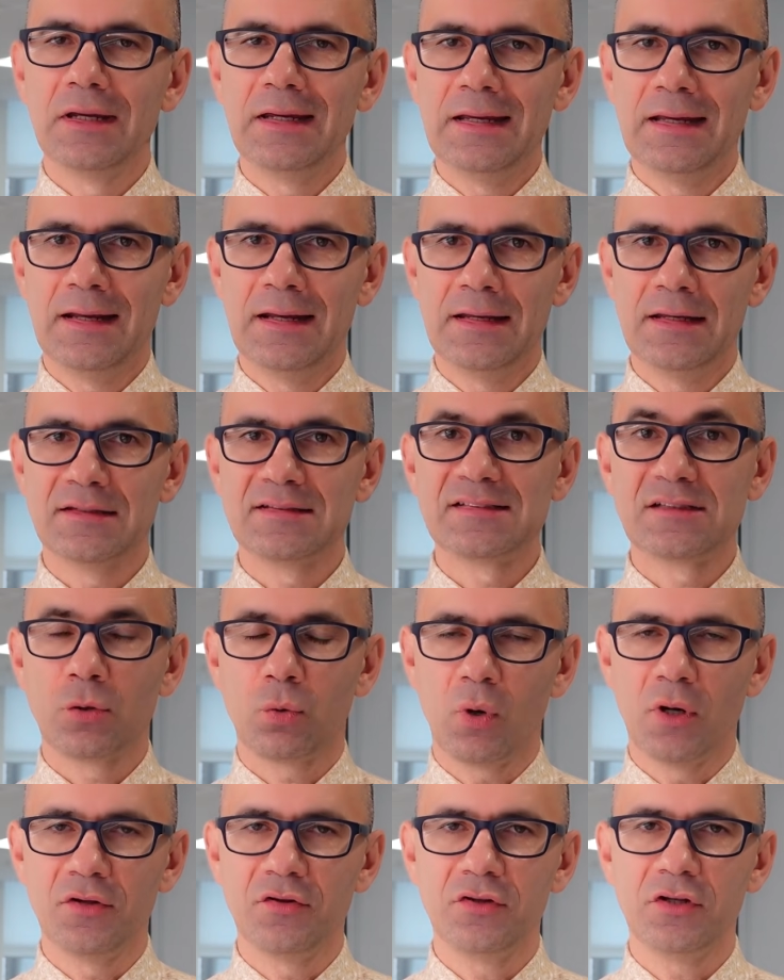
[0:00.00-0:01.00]
It is
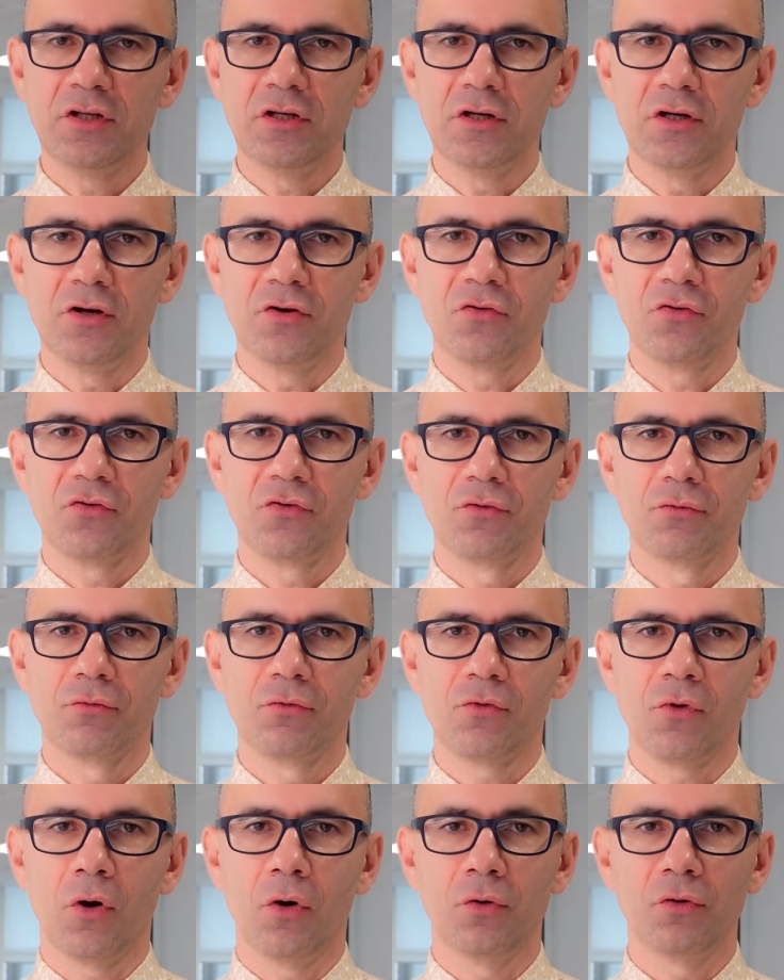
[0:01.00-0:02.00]
20 years.
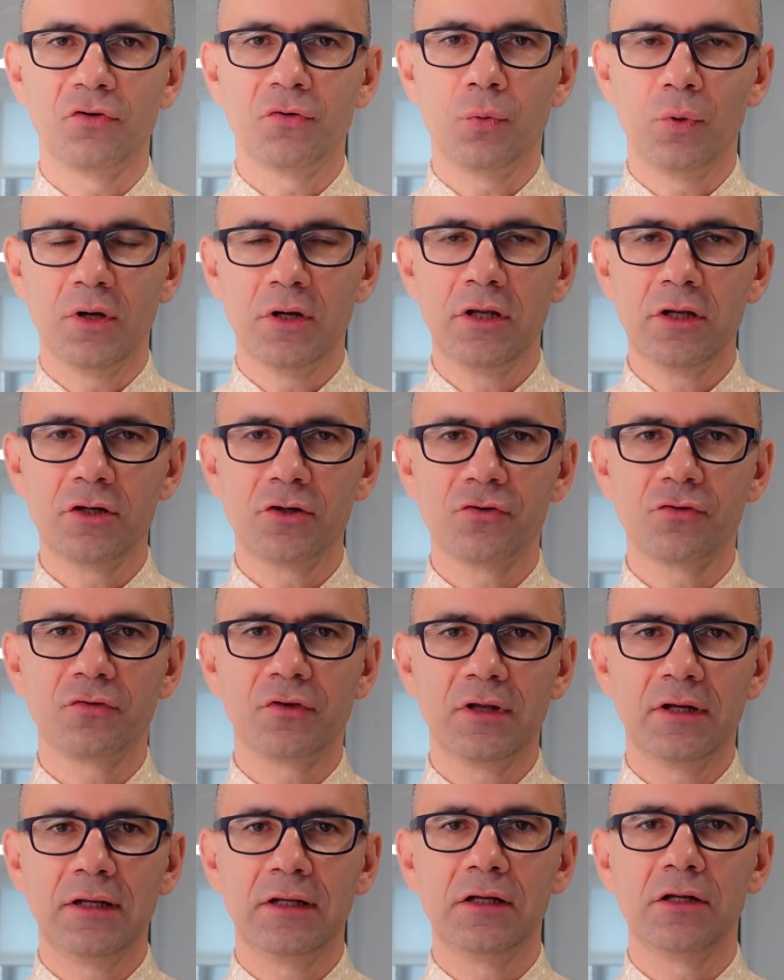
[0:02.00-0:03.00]
So 20 years of
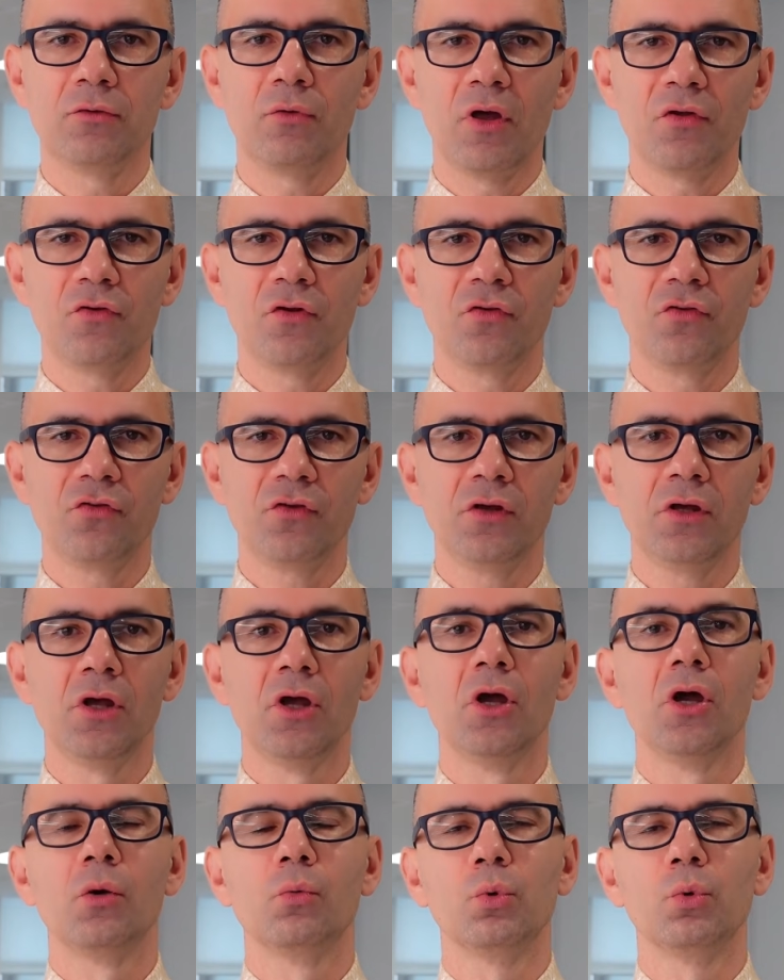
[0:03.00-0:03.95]
Canadian residency